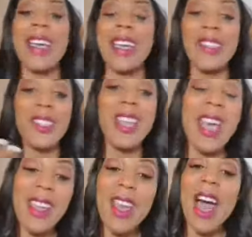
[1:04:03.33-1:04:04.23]
Each
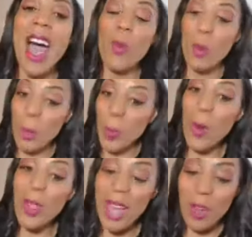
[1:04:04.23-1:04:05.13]
day, I will be
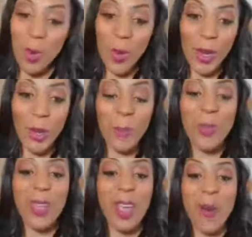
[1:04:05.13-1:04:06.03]
pulling out a winner.
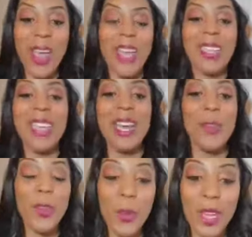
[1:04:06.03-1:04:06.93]
All right.
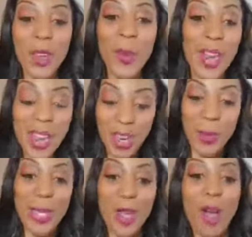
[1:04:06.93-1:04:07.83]
Day three, we are going to
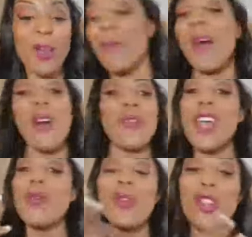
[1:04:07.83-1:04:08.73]
be talking about
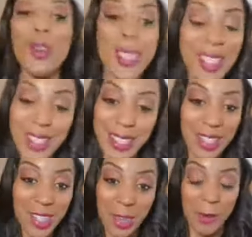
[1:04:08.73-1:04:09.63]
that nutrition
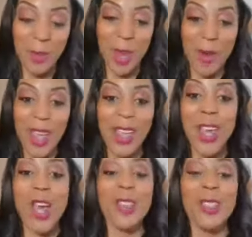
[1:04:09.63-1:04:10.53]
shift. All right.
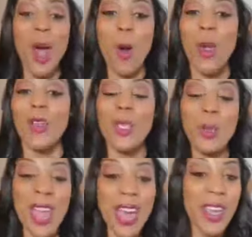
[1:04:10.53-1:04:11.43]
So
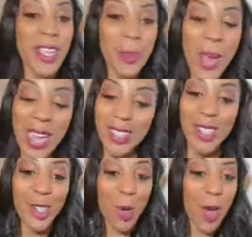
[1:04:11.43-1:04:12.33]
do not expect
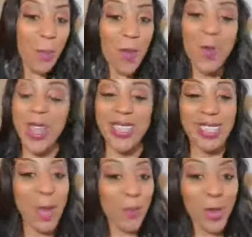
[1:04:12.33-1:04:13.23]
to show up and win
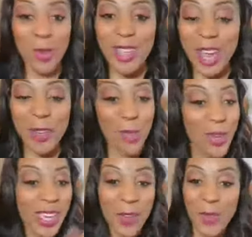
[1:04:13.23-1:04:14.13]
something on day
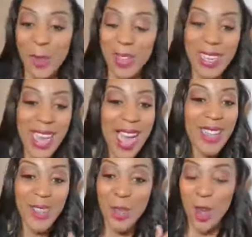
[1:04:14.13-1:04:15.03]
three if you did
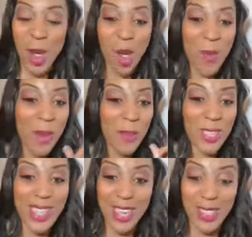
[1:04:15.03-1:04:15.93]
not do your homework
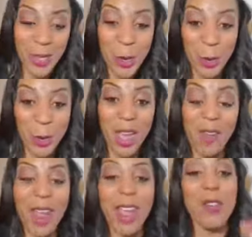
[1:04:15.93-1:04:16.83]
for day two.
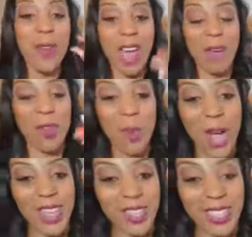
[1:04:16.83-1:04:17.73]
All right. You have to
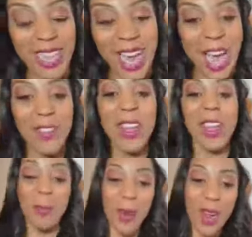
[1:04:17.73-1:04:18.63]
watch the live
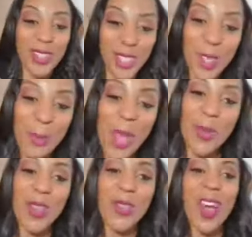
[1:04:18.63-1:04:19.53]
and
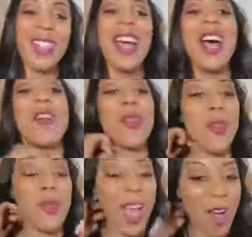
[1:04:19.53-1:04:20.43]
participate with us
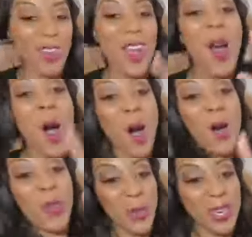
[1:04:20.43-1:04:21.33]
throughout
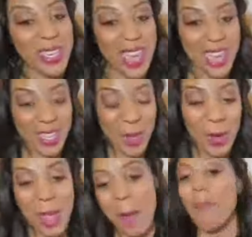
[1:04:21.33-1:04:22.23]
all three days,
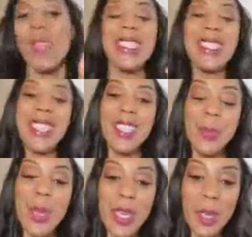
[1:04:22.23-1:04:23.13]
okay? 6
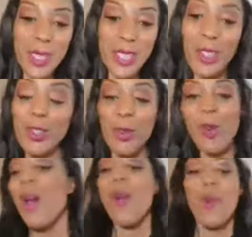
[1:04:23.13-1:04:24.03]
p.m.
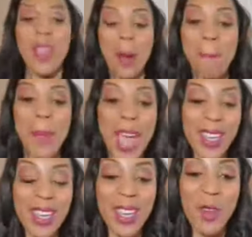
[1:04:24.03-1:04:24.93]
Central, we are
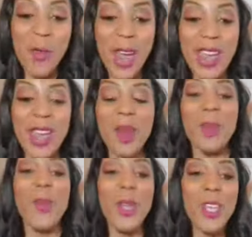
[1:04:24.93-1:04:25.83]
back again right
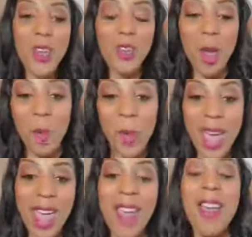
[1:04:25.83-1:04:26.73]
here. Bring your
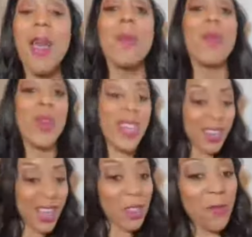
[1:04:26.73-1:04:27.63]
notepad, bring
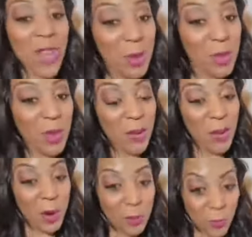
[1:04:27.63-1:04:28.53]
another family
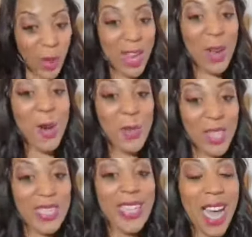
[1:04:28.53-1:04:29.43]
member or friend on
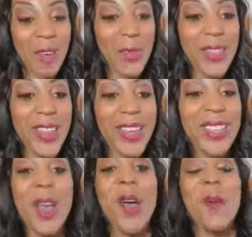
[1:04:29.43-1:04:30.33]
this live with us.
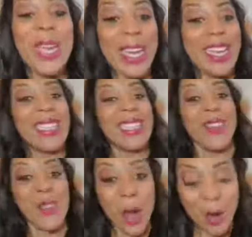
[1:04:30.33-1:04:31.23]
We hit
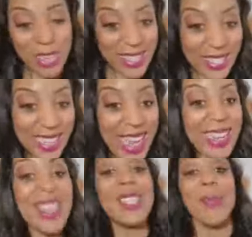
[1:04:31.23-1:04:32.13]
to 30 today.
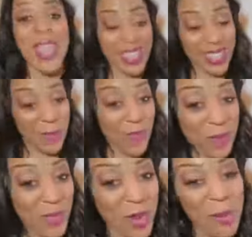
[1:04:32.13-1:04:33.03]
Let's make it to
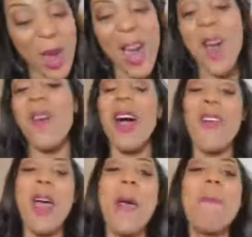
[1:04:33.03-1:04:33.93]
50 tomorrow,
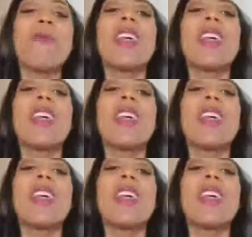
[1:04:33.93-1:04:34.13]
all right?